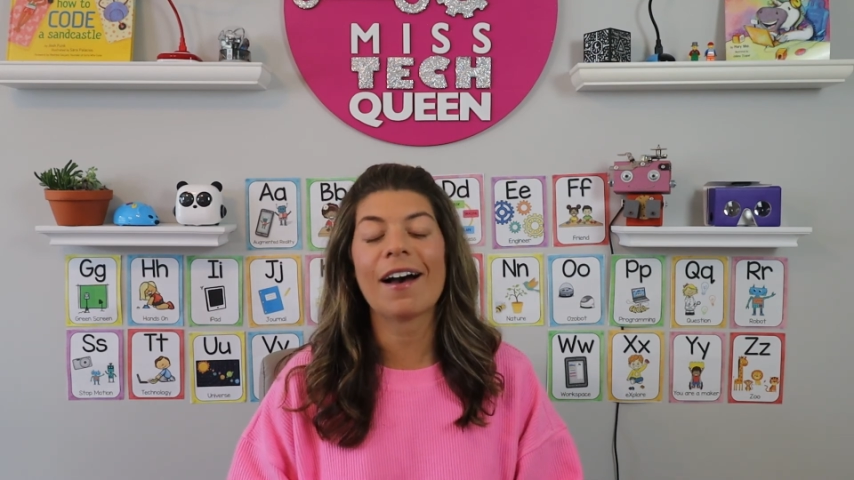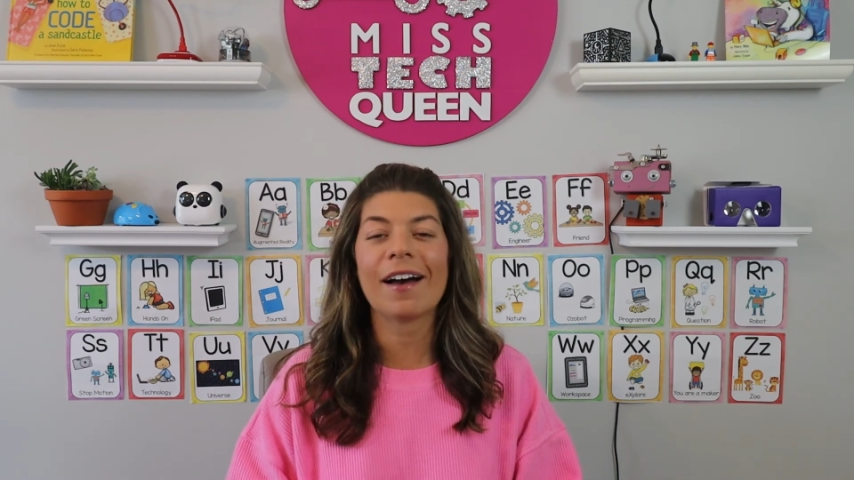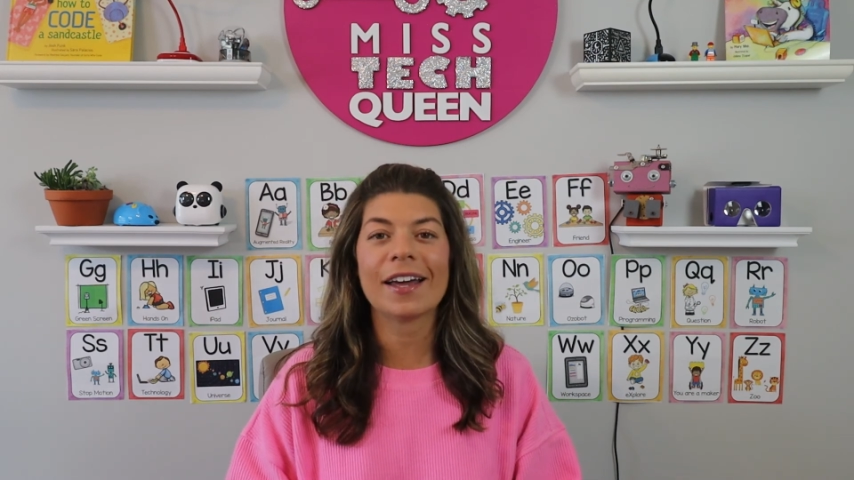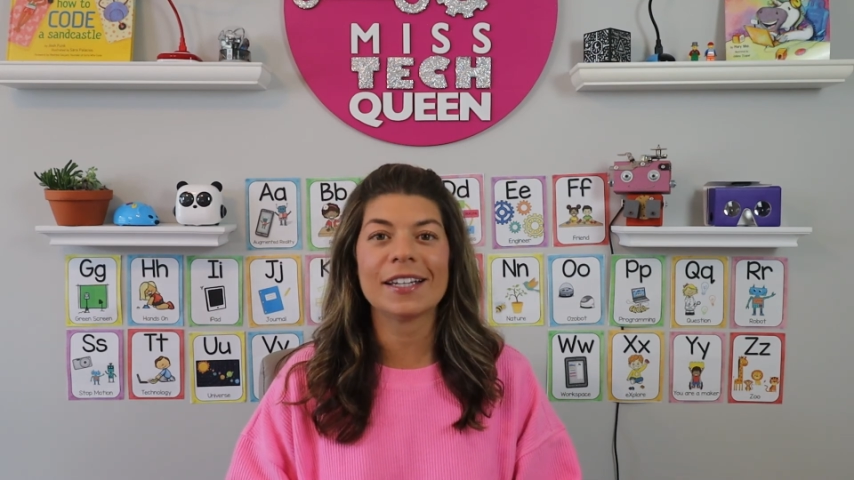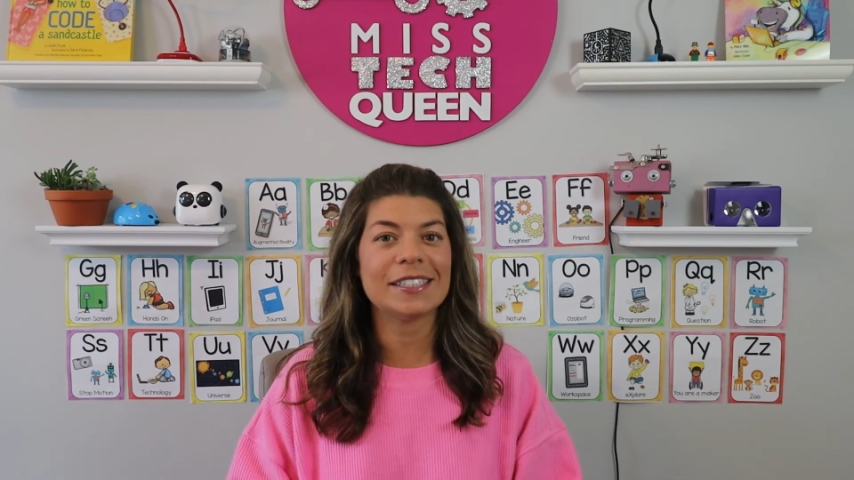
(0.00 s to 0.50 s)

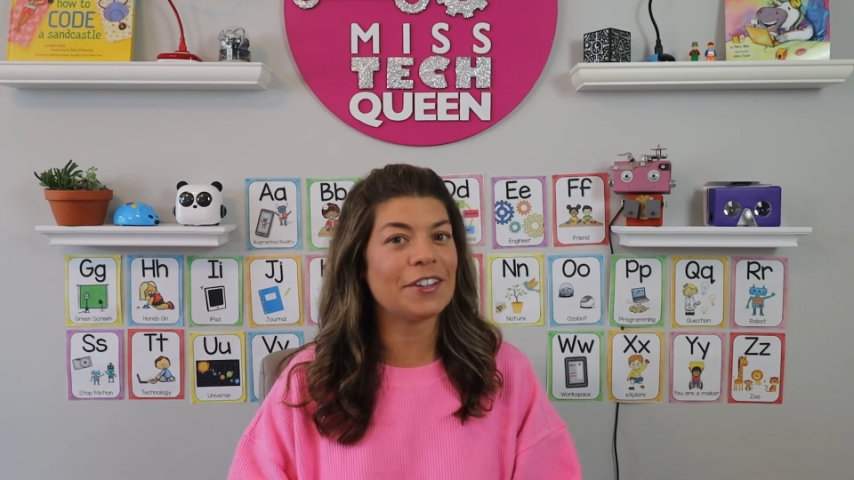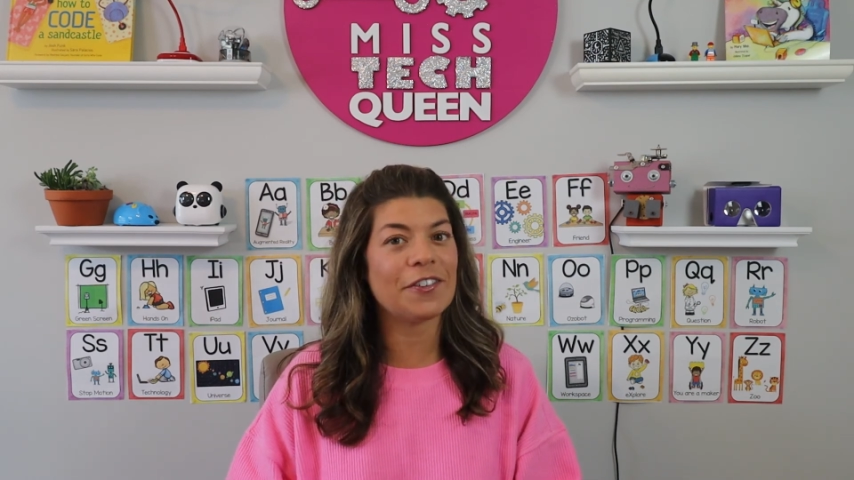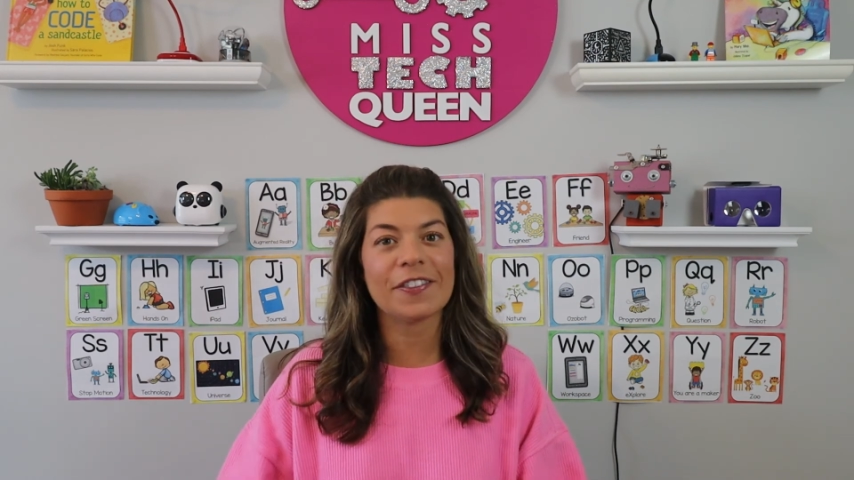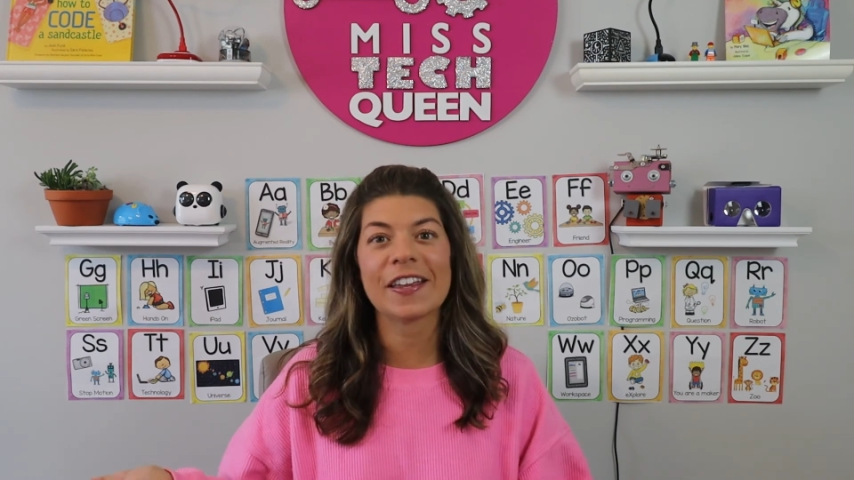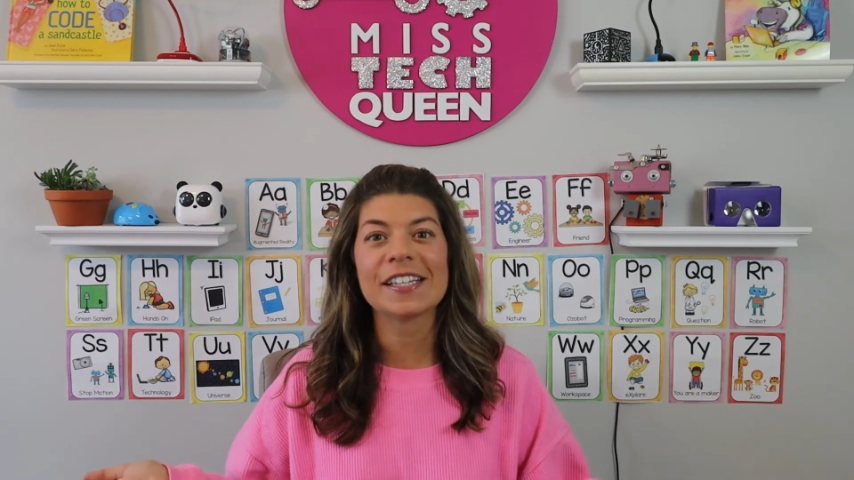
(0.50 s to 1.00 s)
on
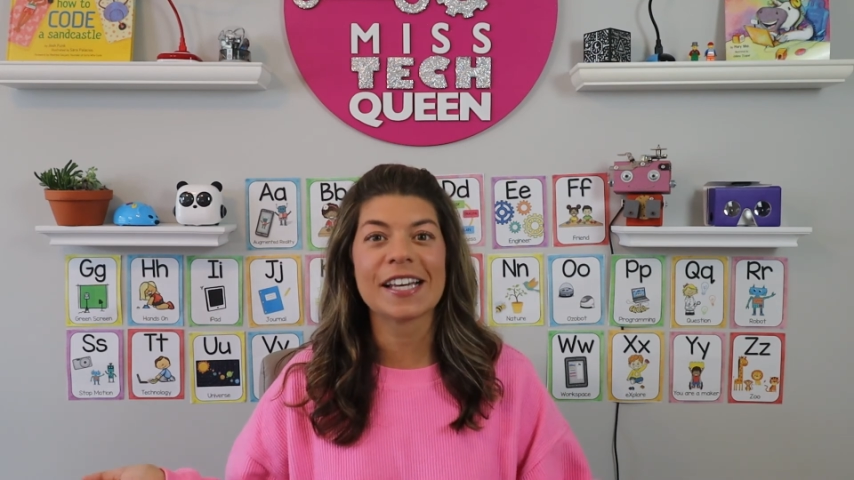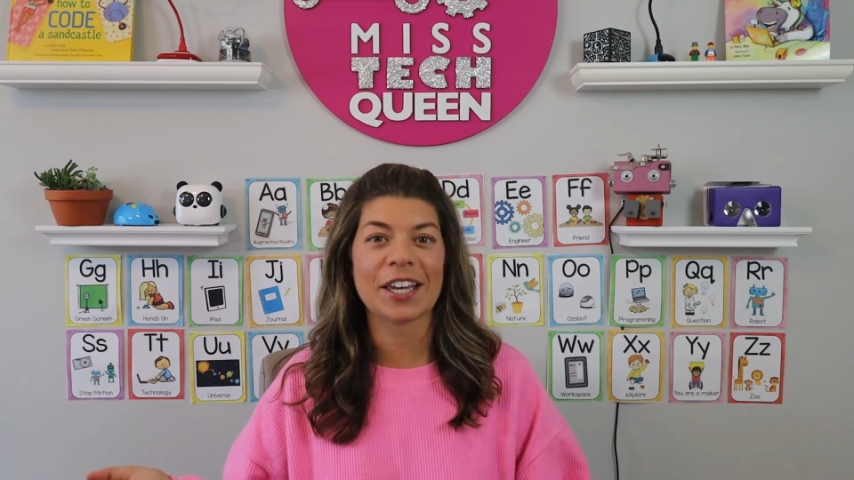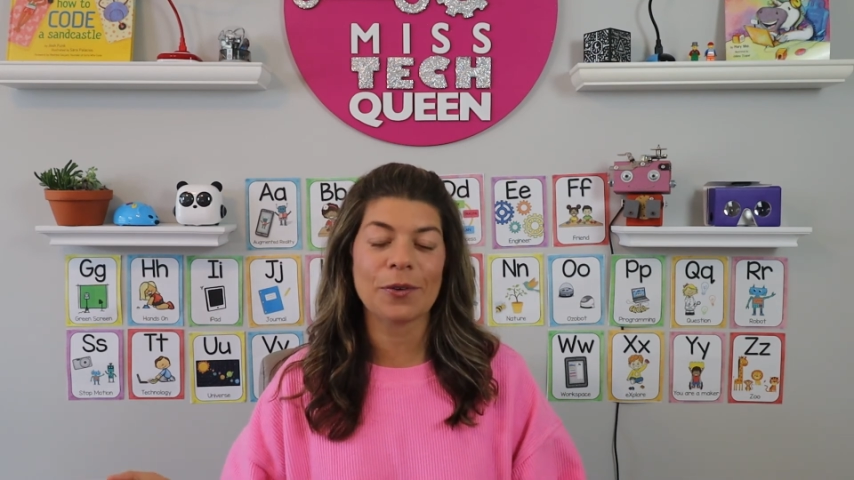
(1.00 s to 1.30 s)
different things that